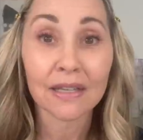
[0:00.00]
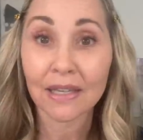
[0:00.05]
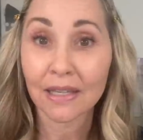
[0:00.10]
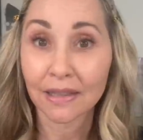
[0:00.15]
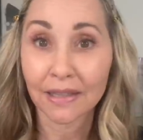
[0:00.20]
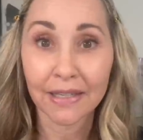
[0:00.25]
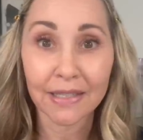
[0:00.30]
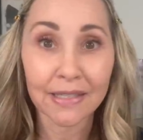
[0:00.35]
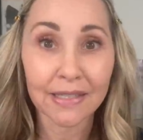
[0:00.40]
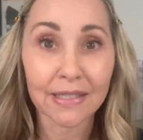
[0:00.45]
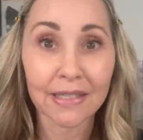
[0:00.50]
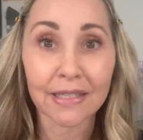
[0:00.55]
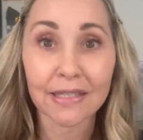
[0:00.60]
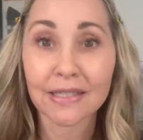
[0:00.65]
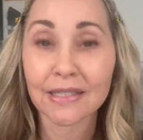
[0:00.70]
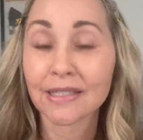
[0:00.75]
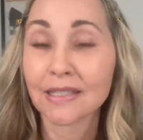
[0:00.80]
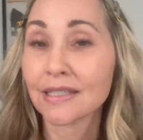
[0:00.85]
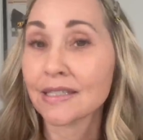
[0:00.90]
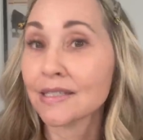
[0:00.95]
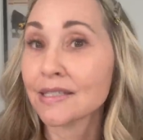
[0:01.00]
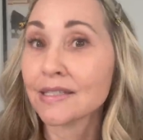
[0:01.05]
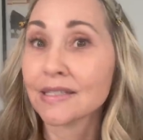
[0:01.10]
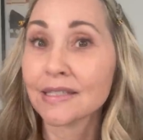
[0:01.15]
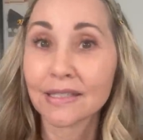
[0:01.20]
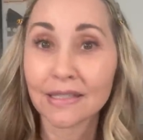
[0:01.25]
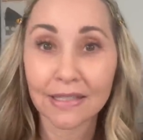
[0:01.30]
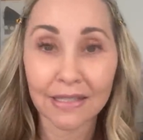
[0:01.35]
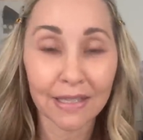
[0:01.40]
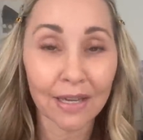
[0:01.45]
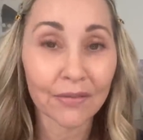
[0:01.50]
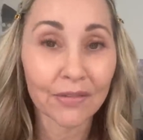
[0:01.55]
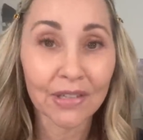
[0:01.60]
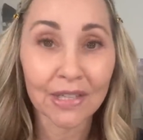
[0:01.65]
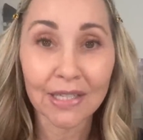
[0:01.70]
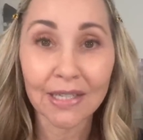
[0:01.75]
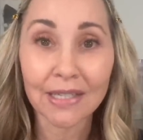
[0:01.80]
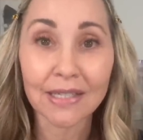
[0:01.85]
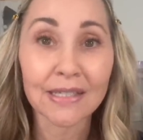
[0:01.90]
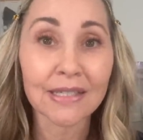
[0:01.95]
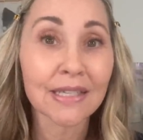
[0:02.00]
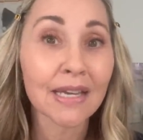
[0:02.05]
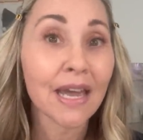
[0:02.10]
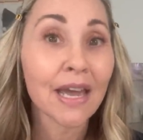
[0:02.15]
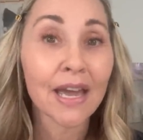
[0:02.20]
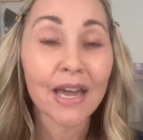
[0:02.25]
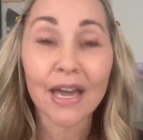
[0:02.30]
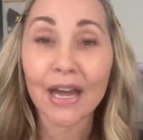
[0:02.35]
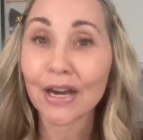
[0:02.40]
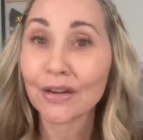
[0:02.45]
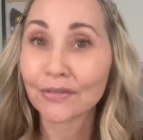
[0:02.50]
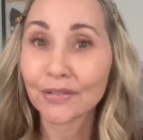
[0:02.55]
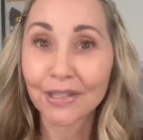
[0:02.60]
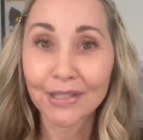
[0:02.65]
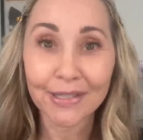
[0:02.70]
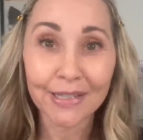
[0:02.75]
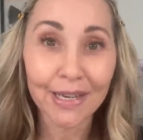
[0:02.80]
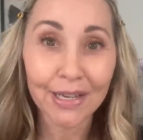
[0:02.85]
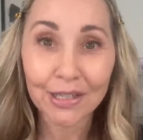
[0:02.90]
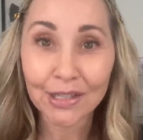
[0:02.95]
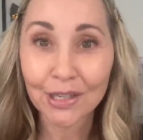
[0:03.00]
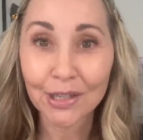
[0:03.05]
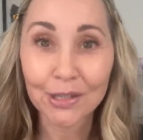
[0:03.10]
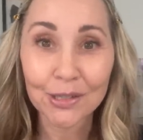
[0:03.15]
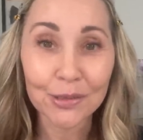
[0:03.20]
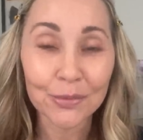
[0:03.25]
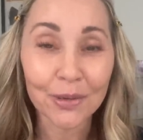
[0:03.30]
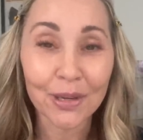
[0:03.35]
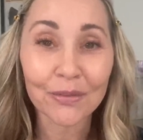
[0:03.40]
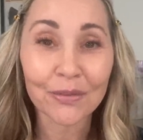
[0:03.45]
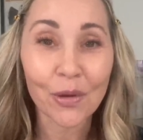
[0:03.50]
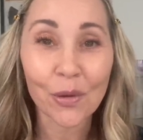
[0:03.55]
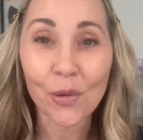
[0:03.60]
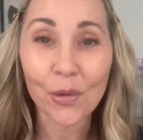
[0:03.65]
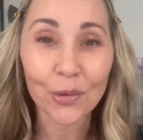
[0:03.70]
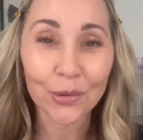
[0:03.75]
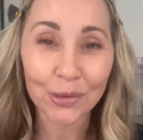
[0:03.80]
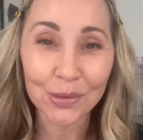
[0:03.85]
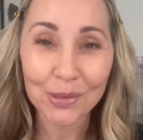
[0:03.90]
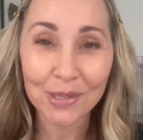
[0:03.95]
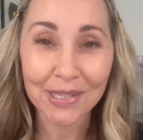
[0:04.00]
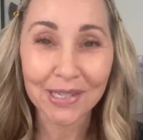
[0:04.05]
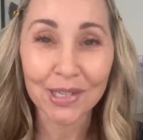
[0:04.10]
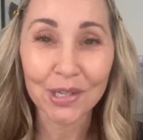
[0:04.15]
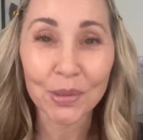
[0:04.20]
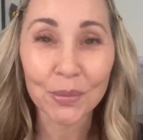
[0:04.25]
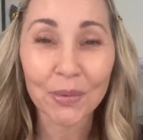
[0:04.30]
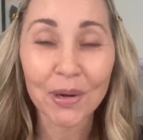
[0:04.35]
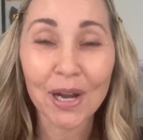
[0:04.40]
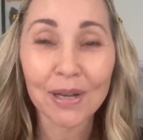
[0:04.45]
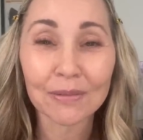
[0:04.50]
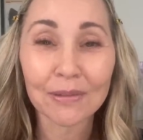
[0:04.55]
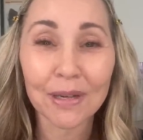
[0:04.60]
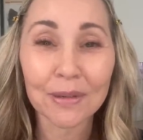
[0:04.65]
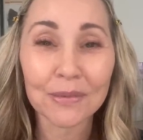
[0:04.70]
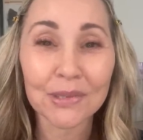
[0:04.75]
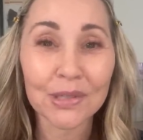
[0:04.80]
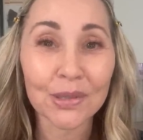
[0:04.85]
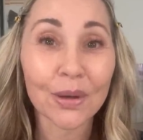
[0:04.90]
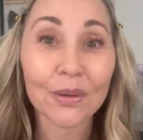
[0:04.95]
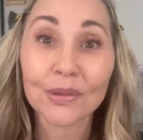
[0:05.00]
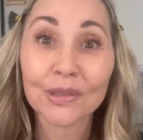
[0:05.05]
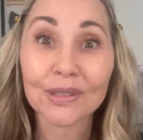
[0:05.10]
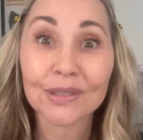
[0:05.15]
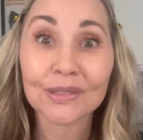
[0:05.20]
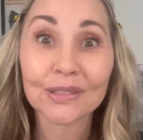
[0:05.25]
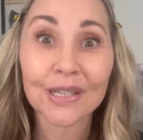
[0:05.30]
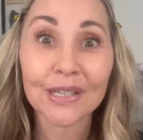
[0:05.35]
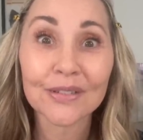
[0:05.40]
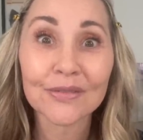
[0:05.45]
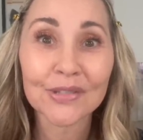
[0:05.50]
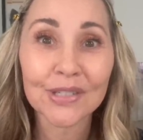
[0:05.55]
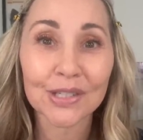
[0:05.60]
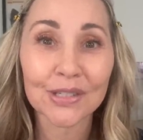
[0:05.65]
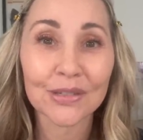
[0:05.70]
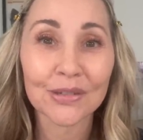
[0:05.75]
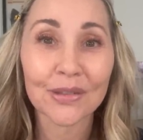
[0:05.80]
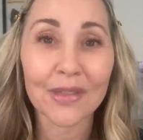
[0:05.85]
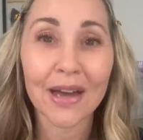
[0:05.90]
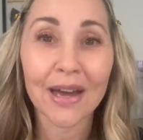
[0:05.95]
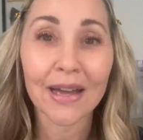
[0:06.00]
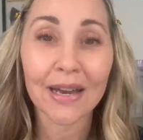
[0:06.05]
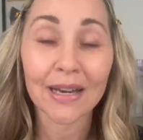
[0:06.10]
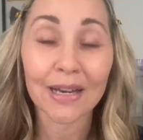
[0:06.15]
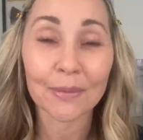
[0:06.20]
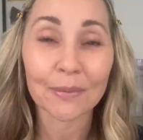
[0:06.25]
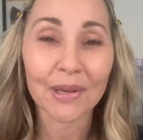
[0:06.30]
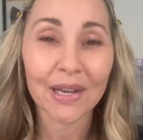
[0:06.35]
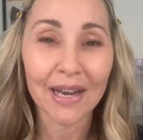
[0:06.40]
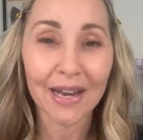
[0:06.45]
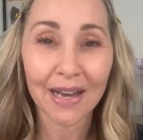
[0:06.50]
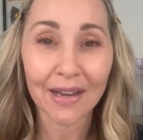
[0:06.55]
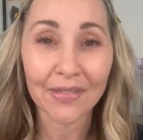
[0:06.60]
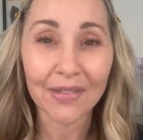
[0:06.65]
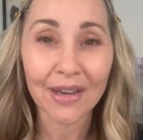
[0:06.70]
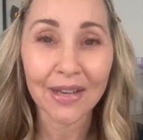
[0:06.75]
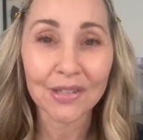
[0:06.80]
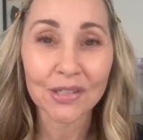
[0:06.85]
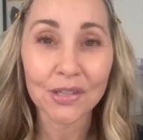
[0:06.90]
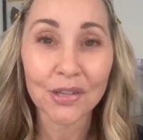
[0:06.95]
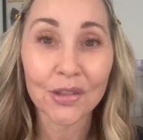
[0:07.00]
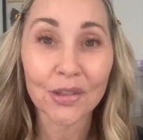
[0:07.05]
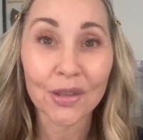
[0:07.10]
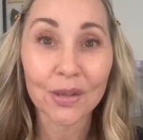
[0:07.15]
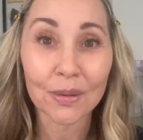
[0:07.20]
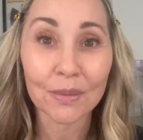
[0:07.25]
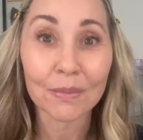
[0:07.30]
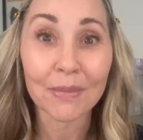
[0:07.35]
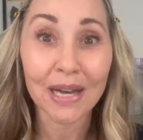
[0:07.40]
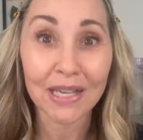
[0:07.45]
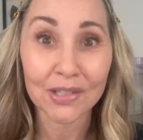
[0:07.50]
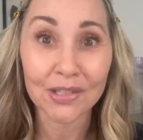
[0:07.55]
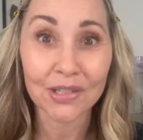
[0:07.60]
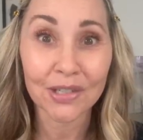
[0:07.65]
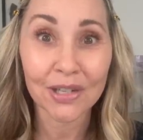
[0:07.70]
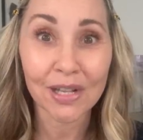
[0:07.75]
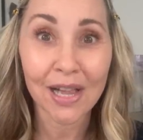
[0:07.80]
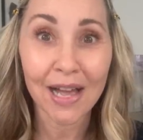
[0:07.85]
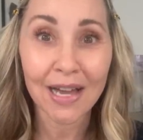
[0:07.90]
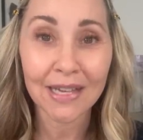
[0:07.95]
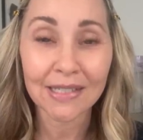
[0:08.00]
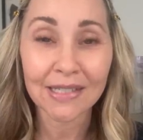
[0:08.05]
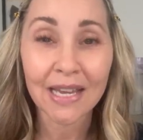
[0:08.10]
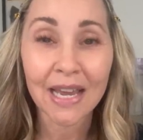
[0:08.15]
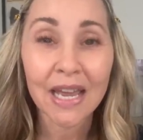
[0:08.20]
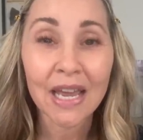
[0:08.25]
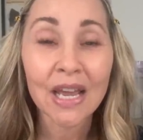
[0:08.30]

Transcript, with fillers: late sixties, seventies. Every ten years, we have a whole new set of problems. So I would love to do that. And I'm going to add that to the masterclass.